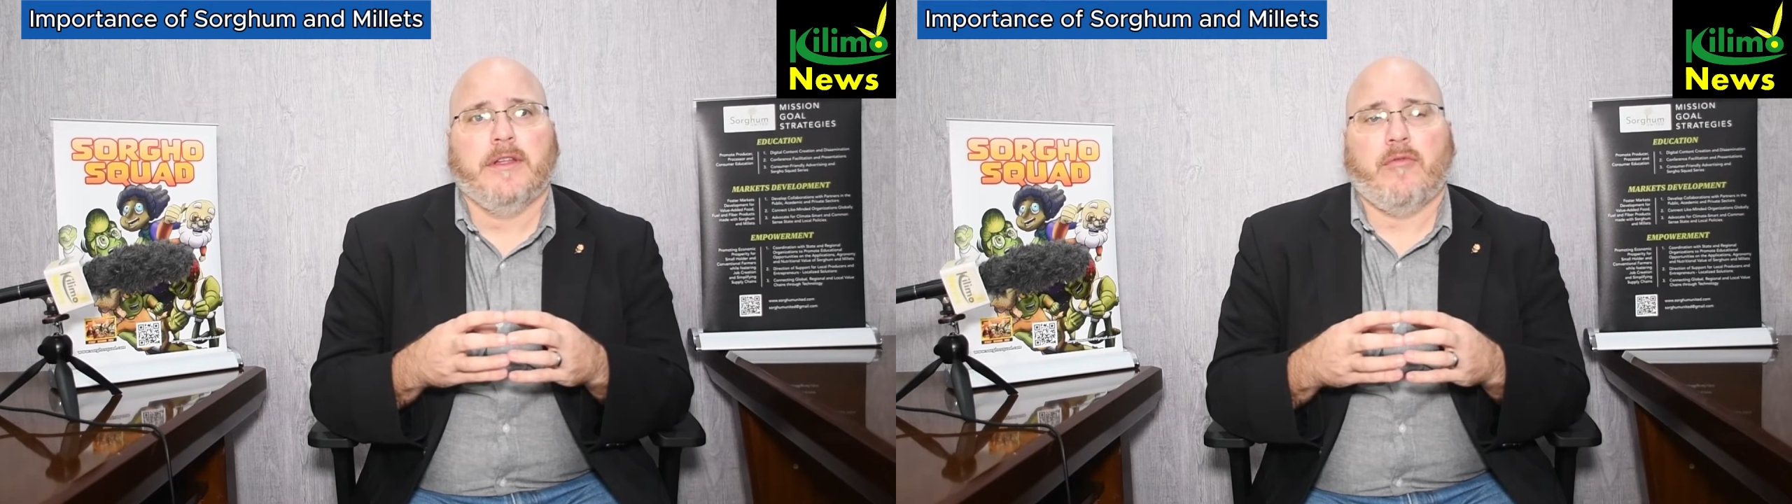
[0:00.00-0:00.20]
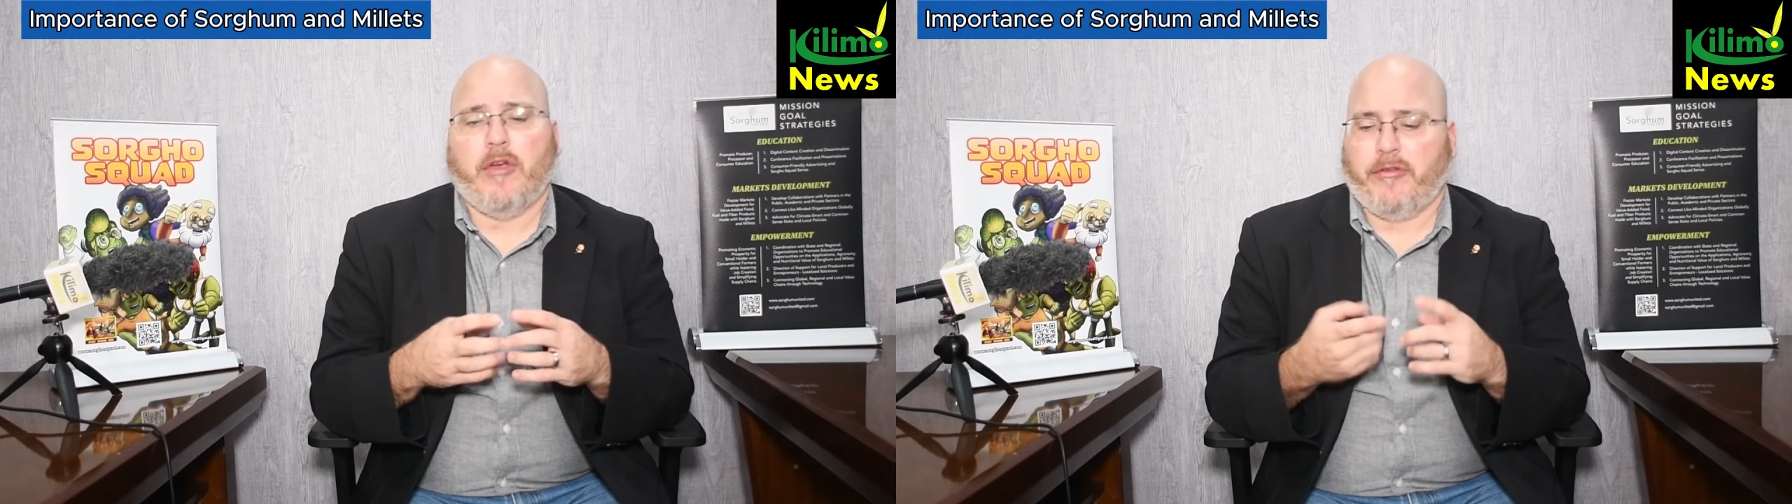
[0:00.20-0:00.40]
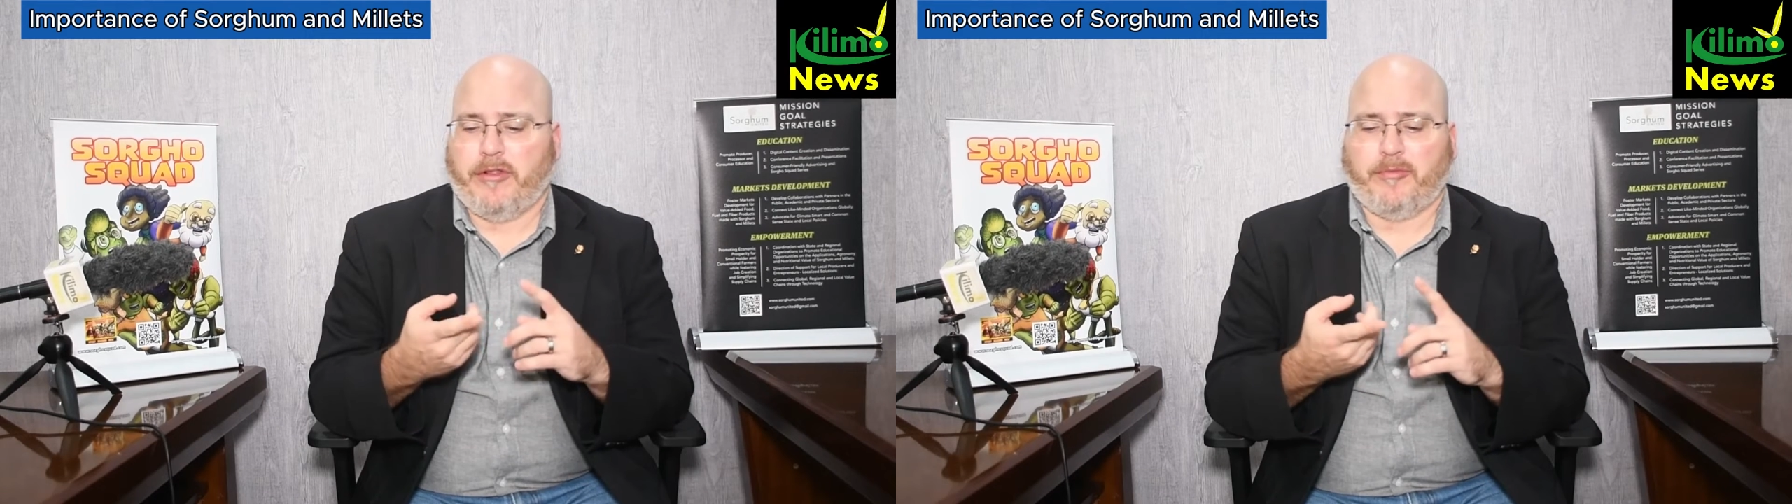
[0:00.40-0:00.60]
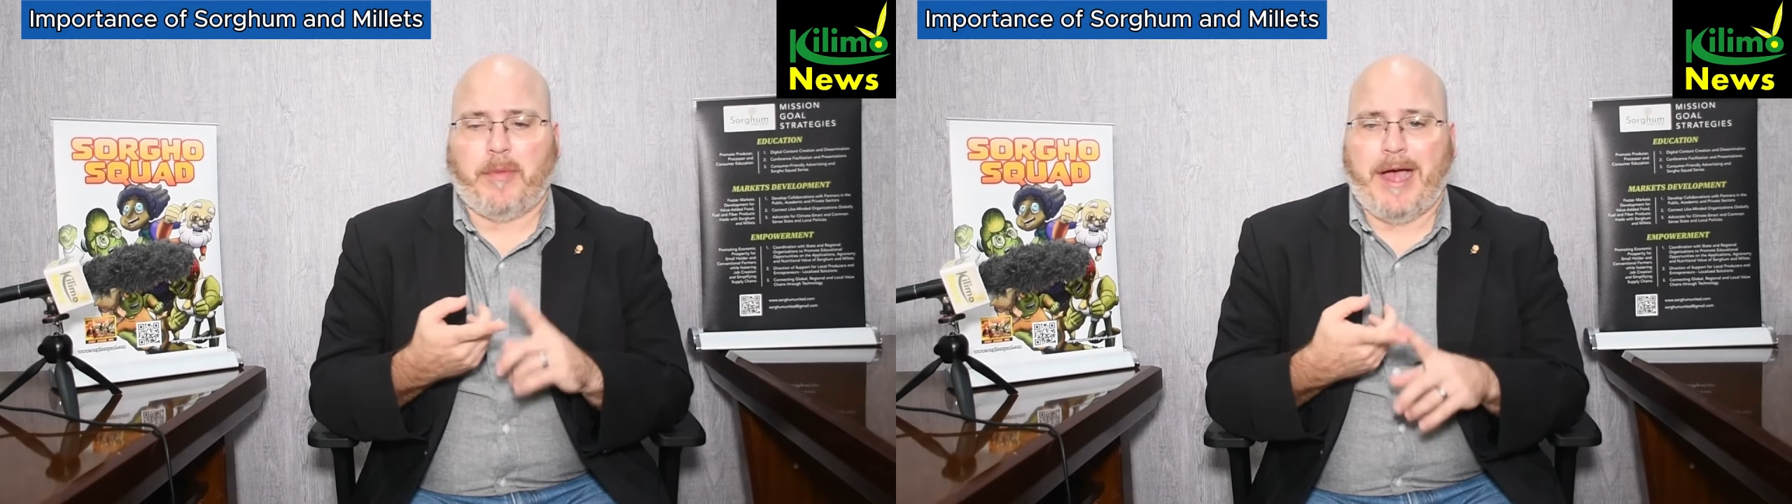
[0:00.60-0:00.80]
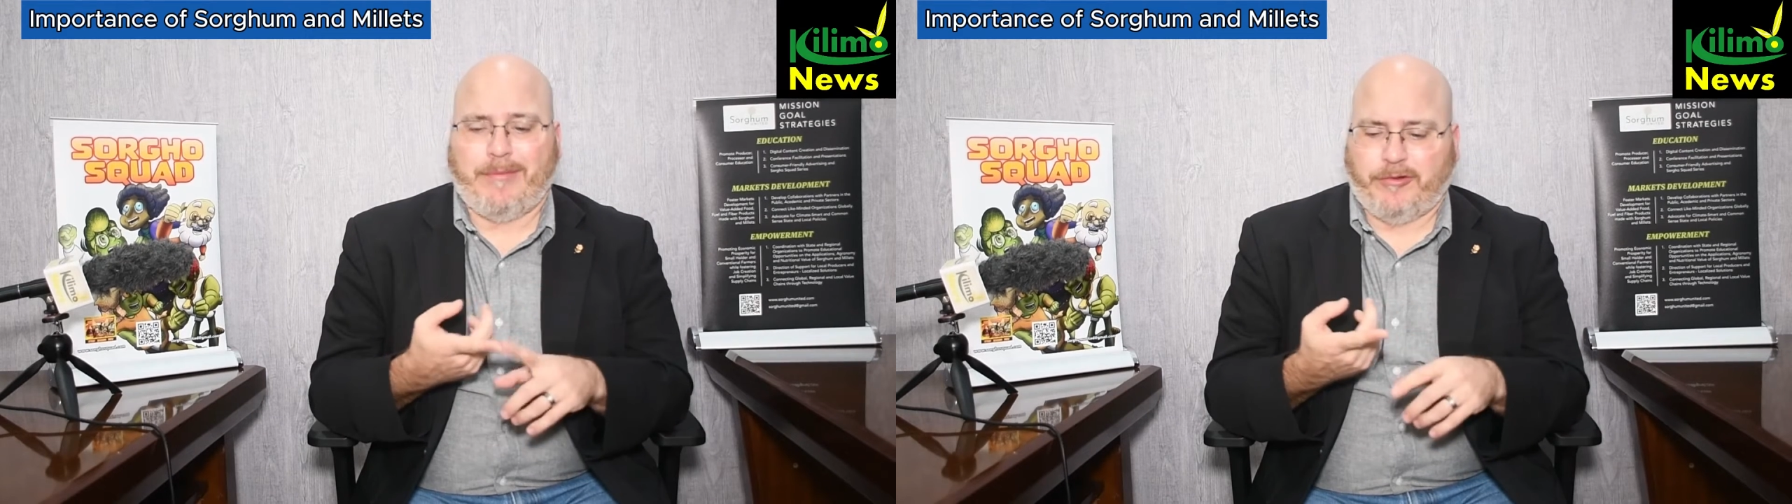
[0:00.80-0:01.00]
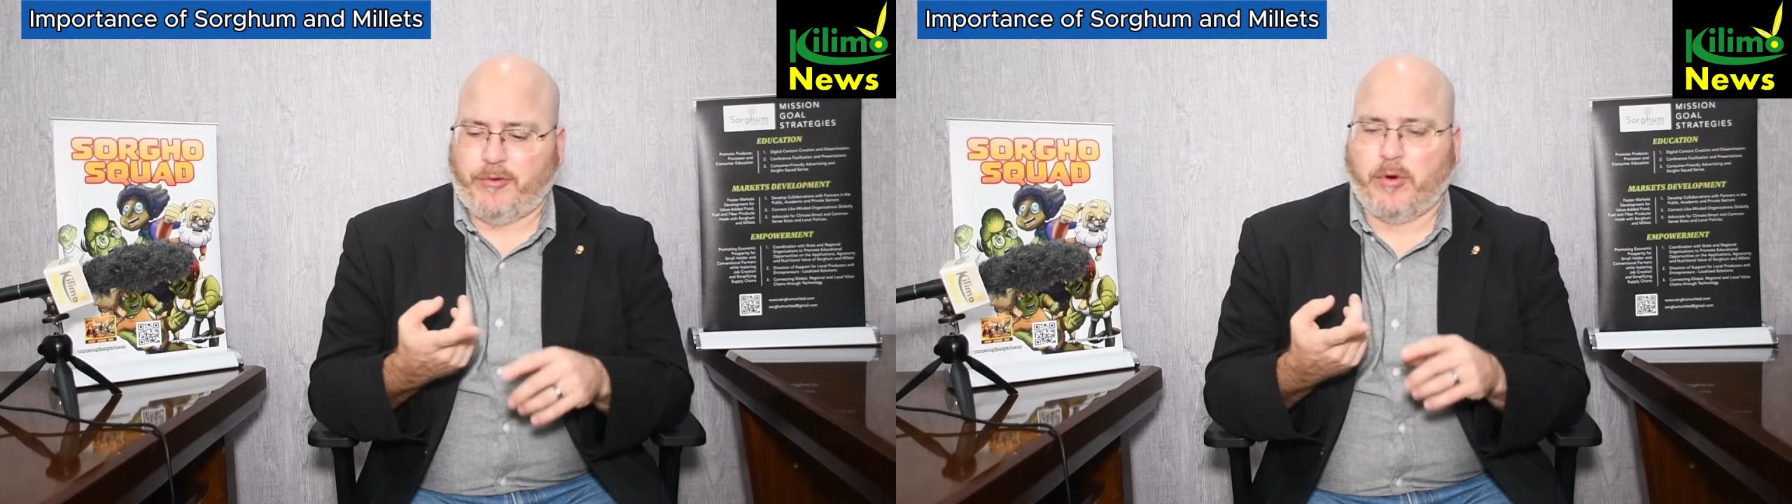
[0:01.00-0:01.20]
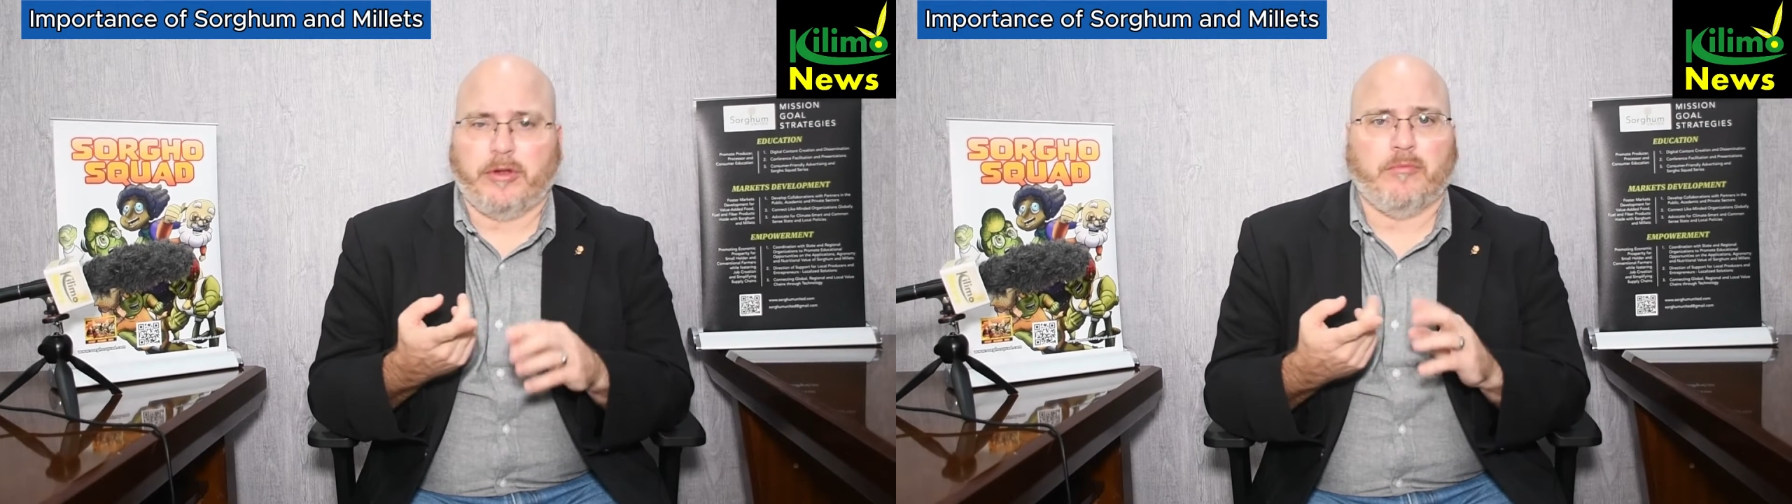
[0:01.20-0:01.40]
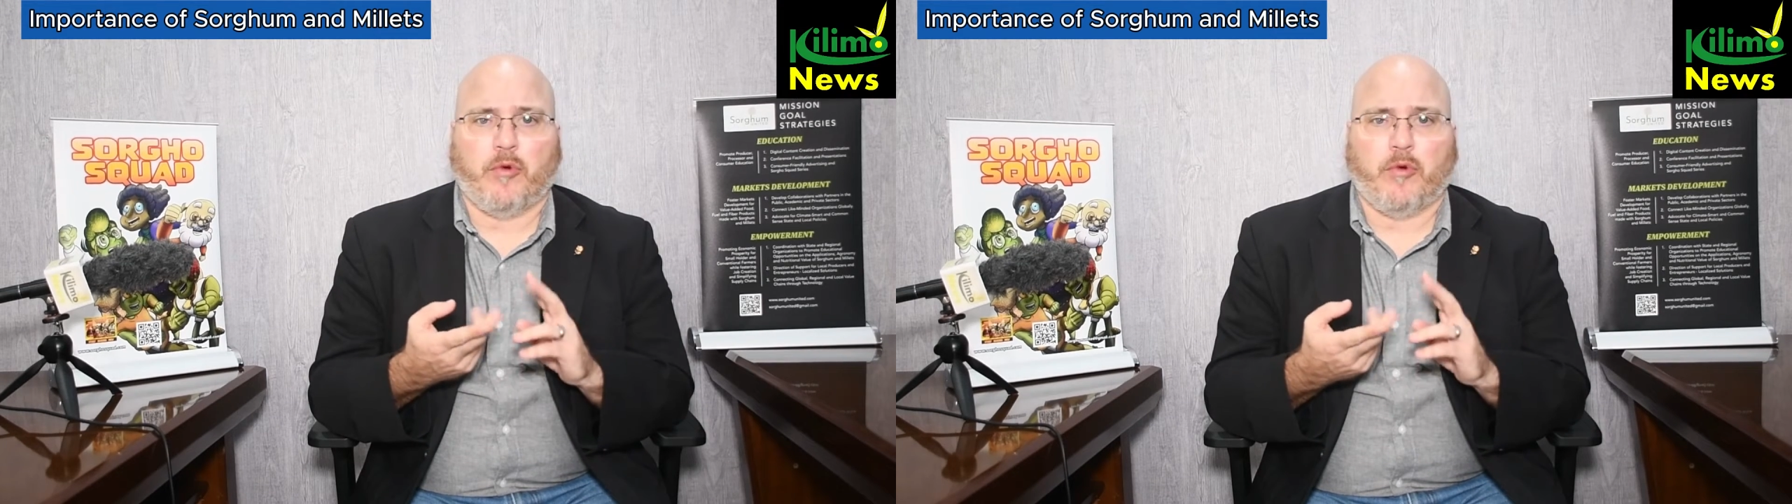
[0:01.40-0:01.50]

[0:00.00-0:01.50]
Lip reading: whether it's popped sorghum,